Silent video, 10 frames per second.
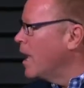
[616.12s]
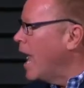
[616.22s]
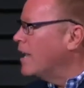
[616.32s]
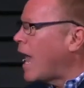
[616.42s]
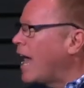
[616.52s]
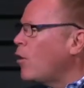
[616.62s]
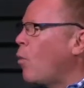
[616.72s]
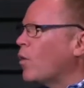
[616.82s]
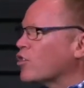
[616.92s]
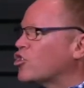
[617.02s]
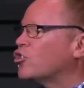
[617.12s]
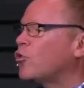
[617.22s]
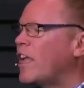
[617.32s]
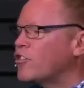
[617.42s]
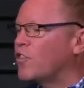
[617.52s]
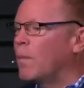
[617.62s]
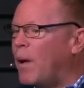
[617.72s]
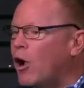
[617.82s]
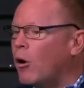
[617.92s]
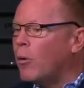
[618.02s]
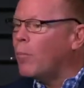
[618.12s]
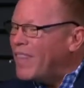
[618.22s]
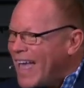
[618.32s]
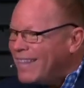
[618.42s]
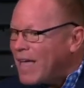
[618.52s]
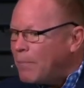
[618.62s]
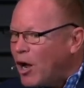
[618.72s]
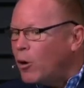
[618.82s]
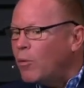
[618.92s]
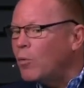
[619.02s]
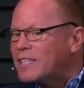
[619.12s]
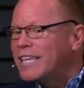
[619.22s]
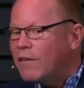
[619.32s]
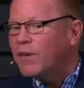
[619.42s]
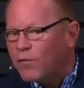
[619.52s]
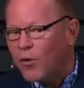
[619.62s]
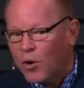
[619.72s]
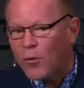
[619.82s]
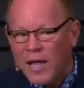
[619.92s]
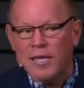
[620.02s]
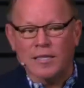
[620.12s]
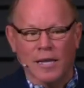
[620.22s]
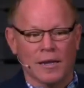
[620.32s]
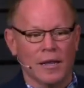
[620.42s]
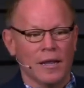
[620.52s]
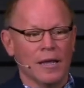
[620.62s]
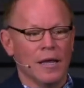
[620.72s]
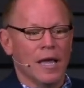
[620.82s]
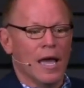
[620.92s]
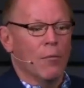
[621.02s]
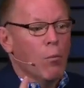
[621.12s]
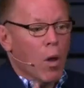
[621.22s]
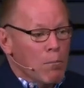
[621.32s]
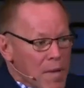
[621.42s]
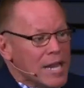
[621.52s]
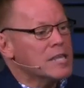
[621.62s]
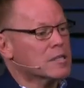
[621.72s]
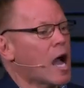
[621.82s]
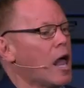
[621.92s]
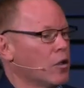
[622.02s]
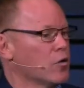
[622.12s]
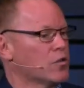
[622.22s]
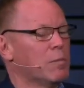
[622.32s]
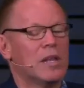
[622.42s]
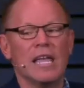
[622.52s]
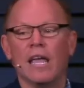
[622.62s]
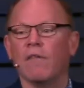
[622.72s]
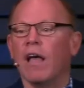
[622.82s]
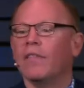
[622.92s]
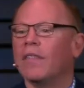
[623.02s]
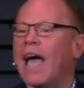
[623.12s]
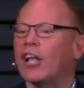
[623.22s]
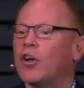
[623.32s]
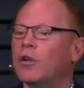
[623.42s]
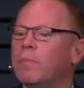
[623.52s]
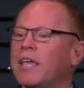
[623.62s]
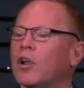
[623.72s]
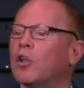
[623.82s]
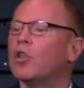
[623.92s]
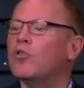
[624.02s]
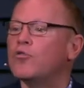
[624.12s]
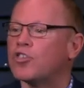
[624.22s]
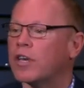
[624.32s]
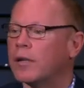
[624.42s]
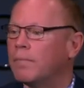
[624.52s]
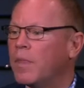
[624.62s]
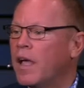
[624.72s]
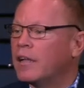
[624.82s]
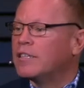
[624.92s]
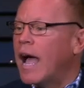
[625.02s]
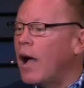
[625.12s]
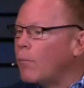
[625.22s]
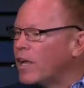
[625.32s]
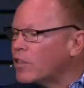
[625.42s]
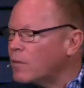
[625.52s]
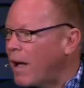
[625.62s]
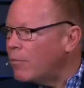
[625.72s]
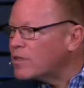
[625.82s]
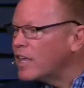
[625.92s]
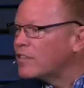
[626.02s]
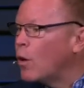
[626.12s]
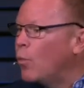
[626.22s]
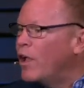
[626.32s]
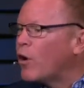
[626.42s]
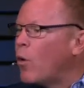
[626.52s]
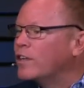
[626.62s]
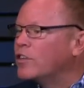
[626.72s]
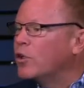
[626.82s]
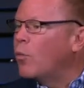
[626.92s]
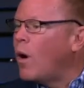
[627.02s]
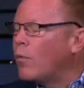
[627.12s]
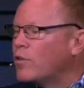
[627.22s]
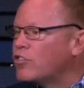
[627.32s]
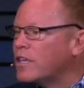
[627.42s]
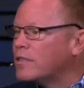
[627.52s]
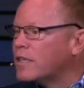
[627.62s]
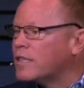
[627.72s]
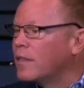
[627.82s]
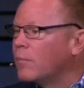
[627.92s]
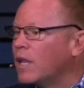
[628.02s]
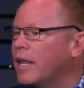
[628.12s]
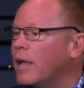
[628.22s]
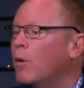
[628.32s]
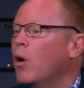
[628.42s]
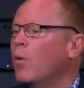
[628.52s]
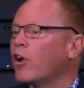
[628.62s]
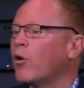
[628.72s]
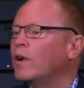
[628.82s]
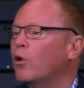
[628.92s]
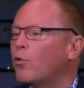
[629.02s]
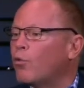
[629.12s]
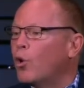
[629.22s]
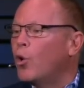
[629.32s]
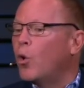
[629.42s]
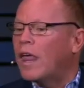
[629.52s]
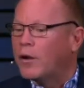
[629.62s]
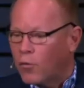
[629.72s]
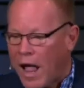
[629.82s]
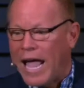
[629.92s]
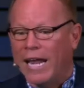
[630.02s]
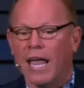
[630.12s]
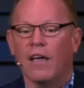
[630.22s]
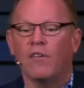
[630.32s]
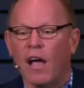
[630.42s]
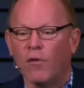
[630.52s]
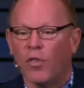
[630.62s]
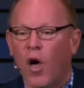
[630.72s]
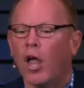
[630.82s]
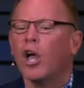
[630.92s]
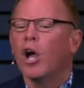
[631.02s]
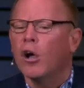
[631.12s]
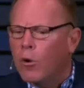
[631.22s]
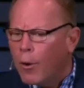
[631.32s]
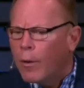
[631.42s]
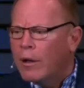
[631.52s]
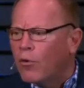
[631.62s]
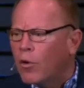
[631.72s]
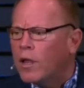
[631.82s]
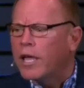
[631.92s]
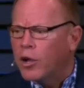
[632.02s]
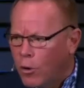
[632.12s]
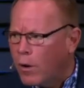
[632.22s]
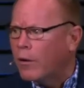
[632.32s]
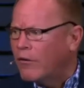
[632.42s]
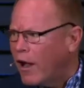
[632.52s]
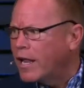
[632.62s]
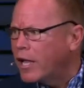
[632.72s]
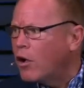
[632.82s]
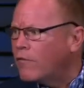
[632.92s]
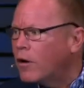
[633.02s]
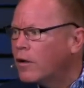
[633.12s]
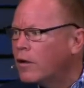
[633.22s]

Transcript: And I don't want to stretch the parable, but that, that parable was given for a reason. And many scholars believe that that could be an allusion to how, because the Bible says that we are going to do what with Jesus in the millennium? We are going to rule and reign. Have you ever thought, who are we ruling and who are we reigning over?